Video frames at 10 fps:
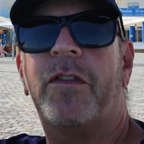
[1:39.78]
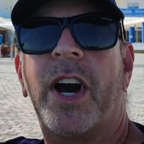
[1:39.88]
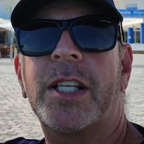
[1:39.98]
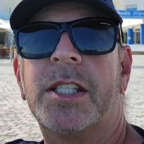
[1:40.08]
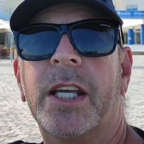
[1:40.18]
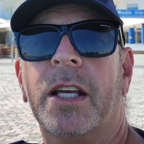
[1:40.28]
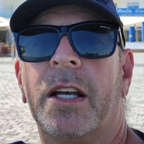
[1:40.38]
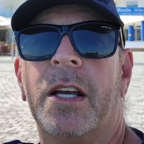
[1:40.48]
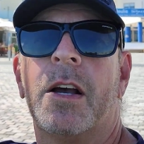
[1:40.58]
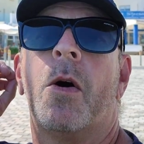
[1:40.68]
fighting
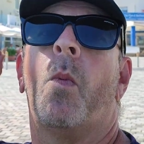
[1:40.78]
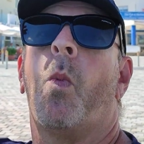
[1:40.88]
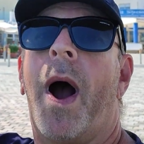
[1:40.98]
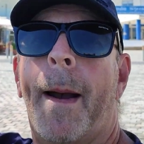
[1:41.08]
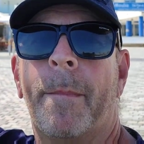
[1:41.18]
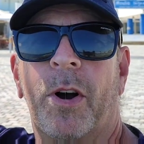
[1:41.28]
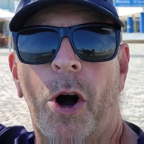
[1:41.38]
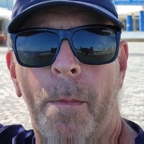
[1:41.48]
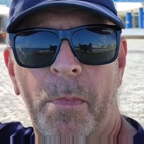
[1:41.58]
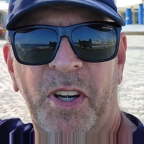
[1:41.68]
wham
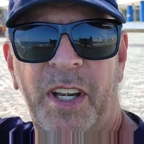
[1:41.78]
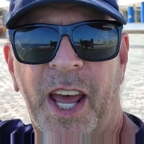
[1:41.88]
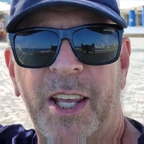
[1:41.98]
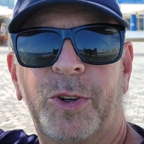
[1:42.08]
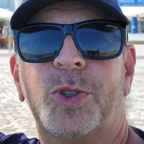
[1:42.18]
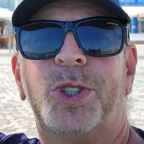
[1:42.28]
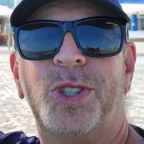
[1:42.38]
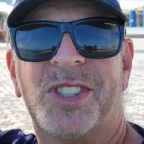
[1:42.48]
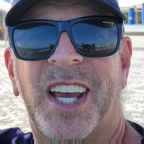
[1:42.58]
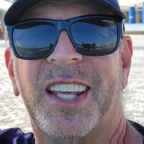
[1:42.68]
on Monday or
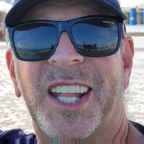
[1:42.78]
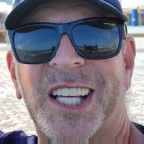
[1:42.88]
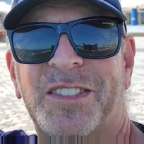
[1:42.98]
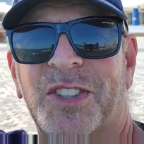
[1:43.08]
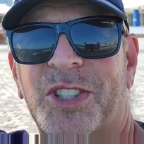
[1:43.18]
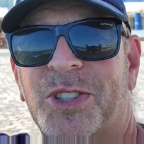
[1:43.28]
Tuesday, that's for